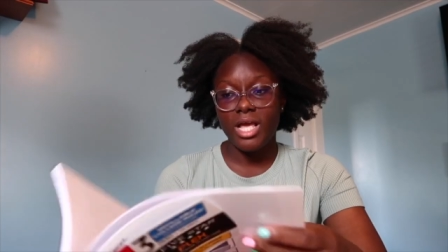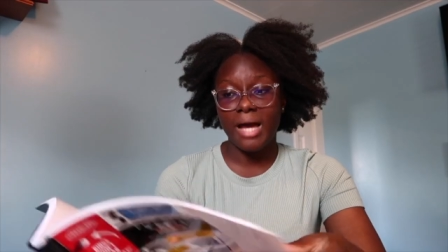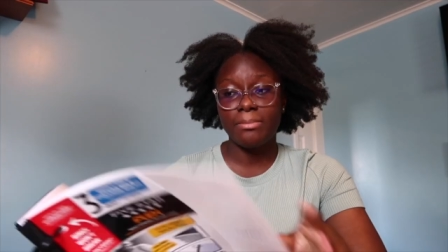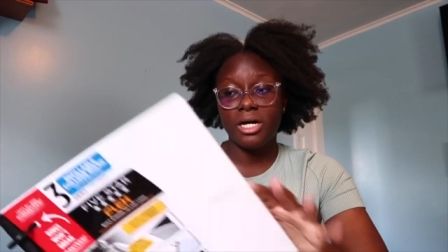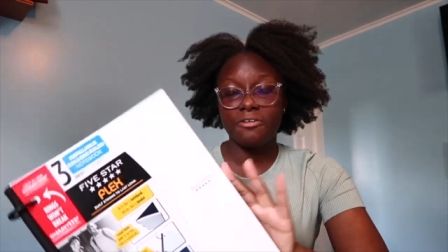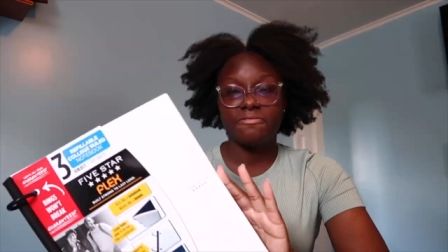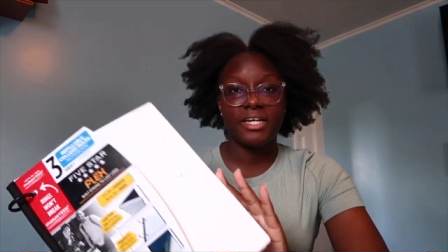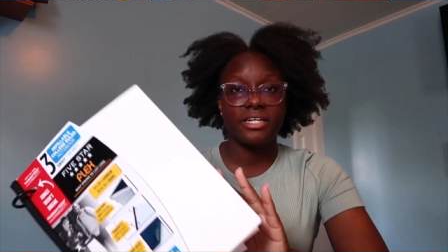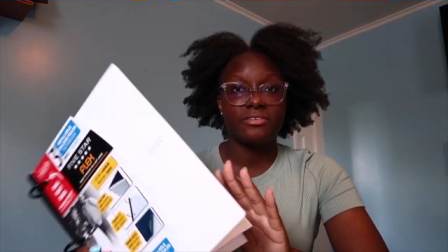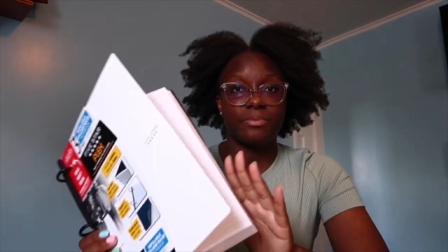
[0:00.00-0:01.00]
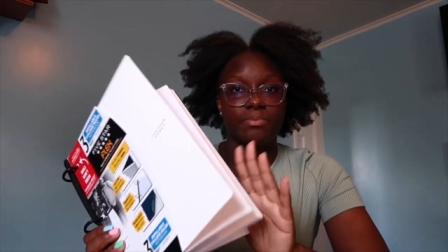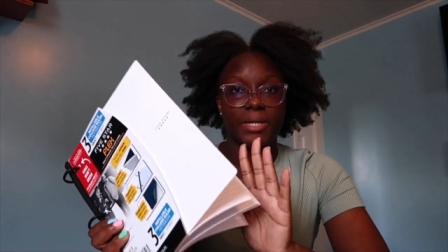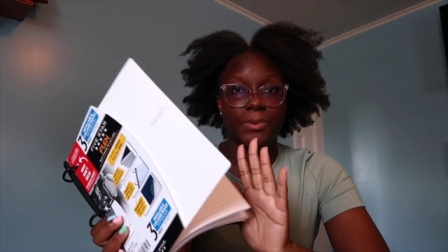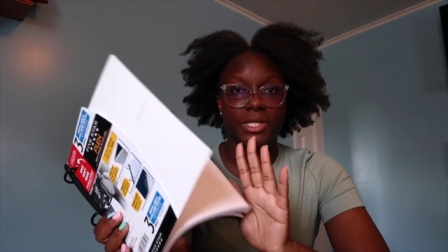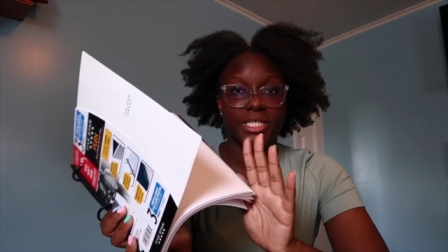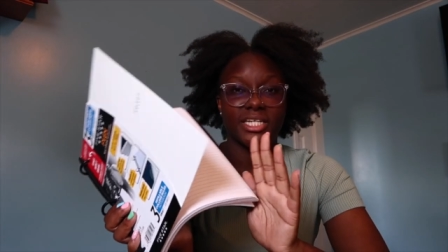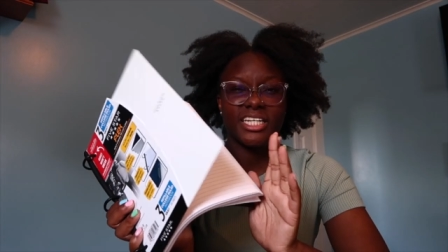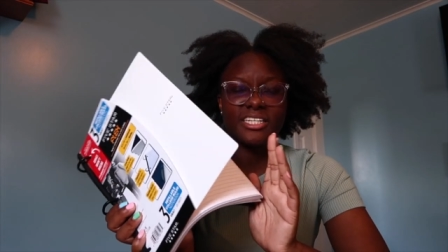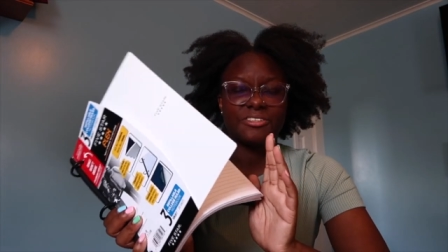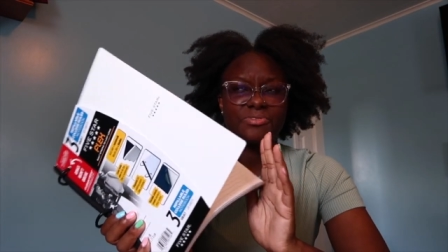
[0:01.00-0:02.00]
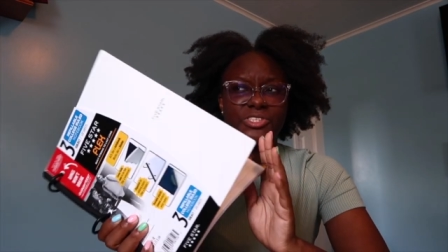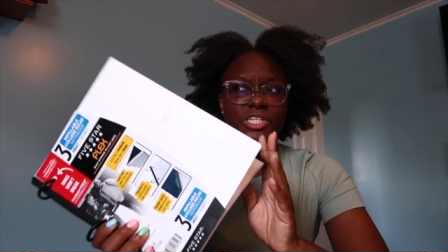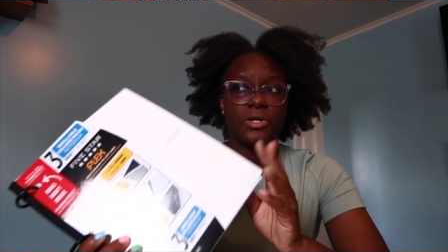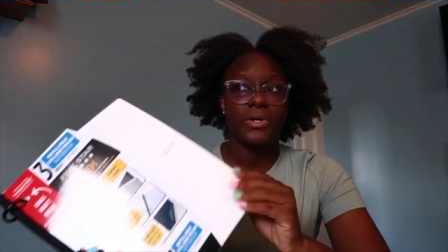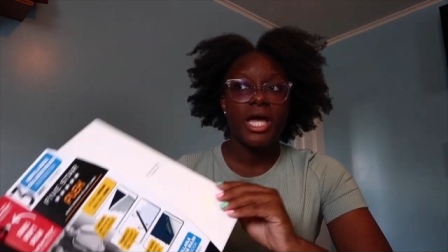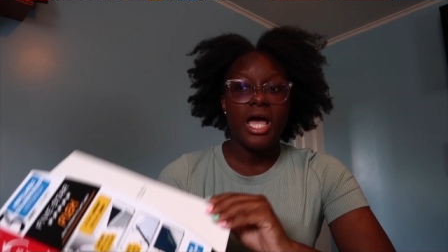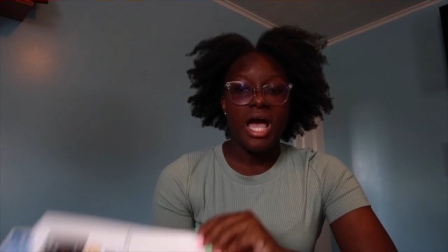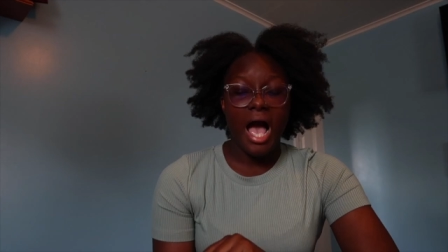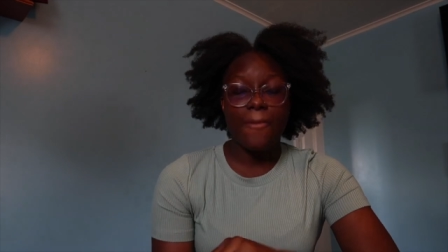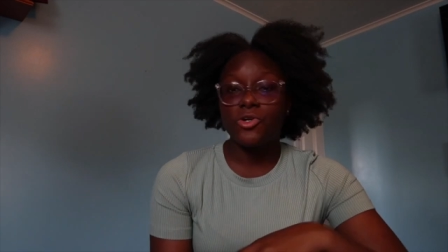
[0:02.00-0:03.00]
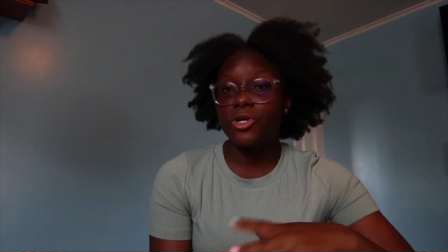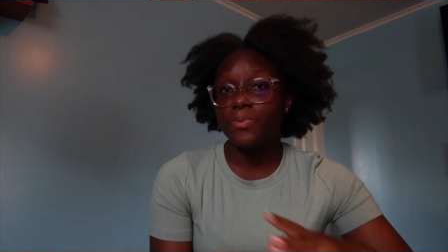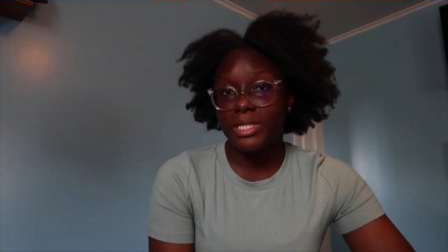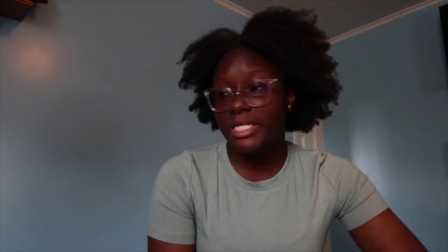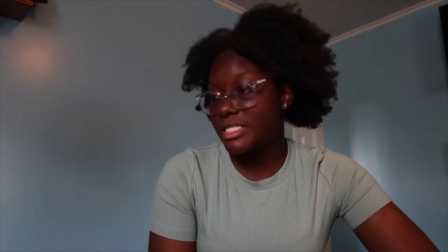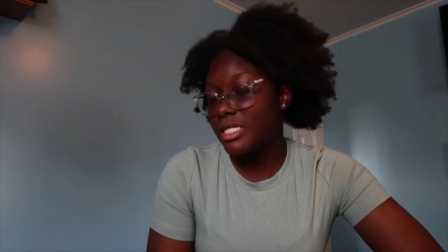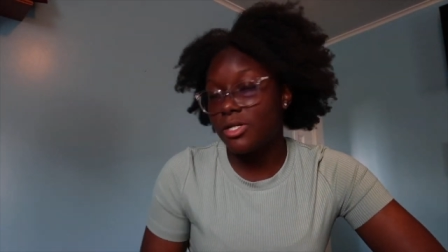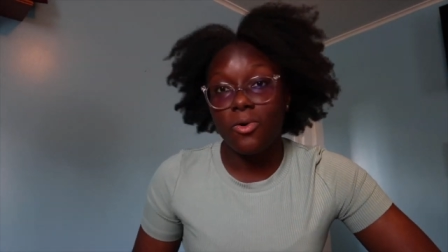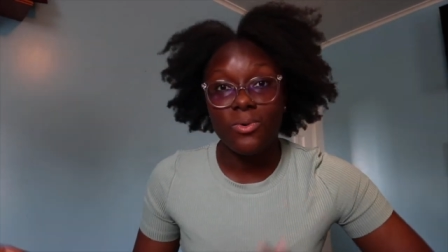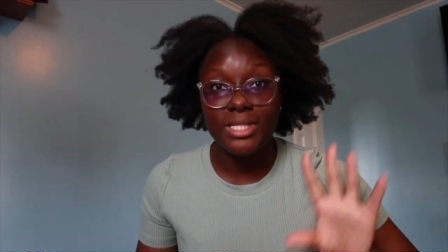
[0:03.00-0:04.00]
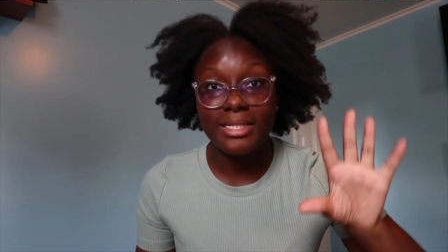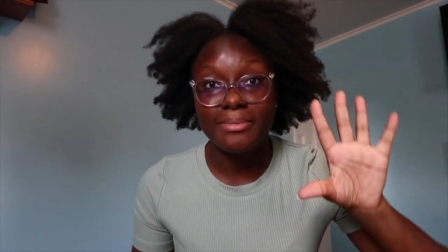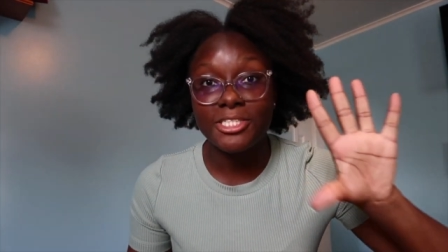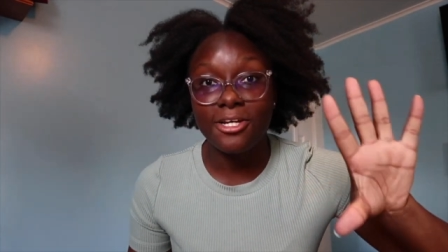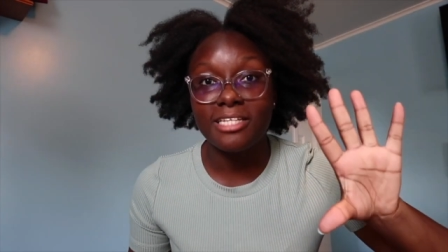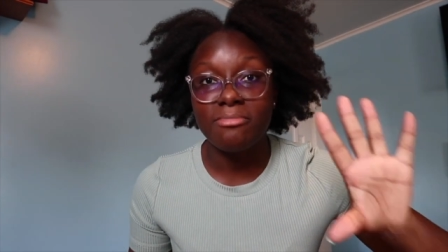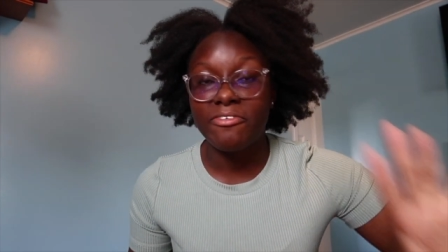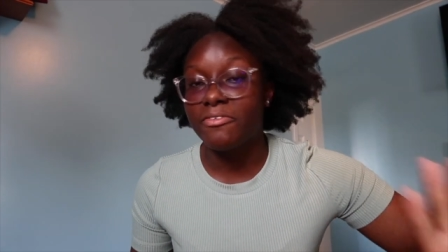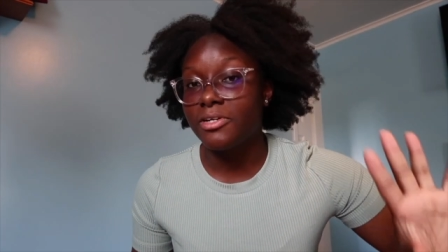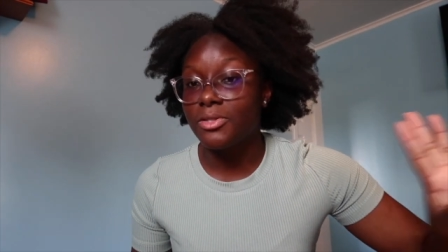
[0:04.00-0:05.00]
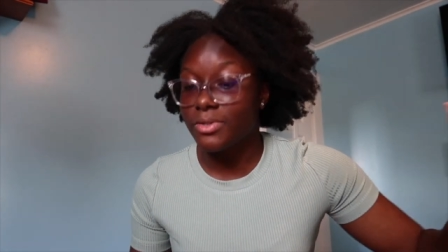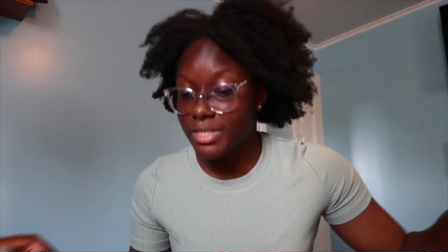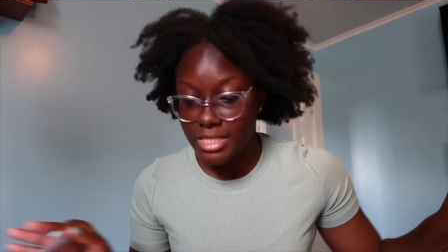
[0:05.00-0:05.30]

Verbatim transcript: I'm not a fan of the paper that they give, so I'm gonna replace it. Hold on, let me show you guys my favorite loose